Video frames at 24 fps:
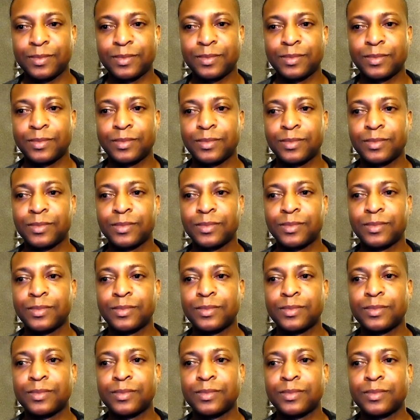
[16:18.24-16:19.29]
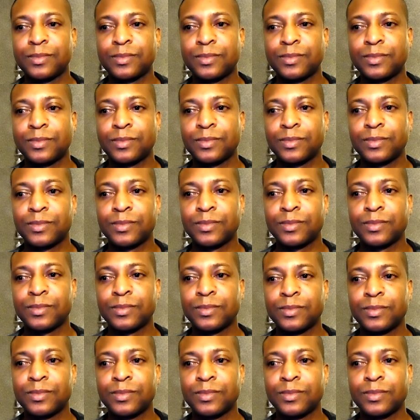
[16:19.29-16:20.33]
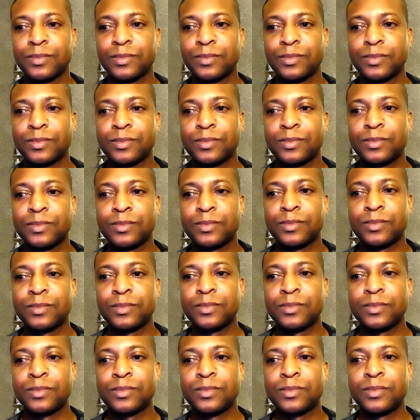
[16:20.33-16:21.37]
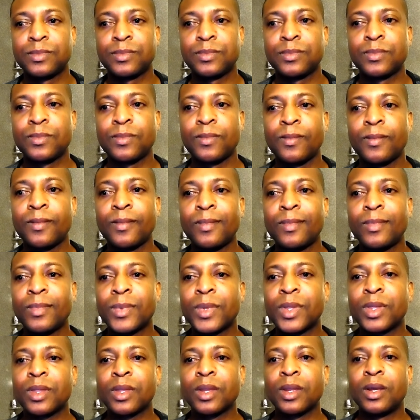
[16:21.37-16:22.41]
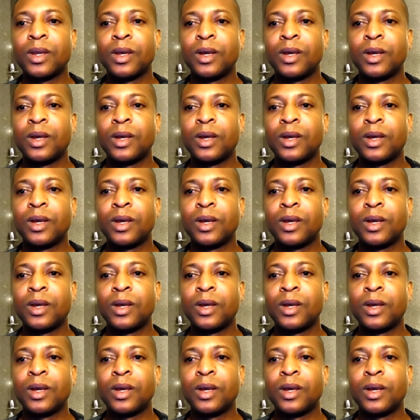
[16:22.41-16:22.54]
Nobody speaks.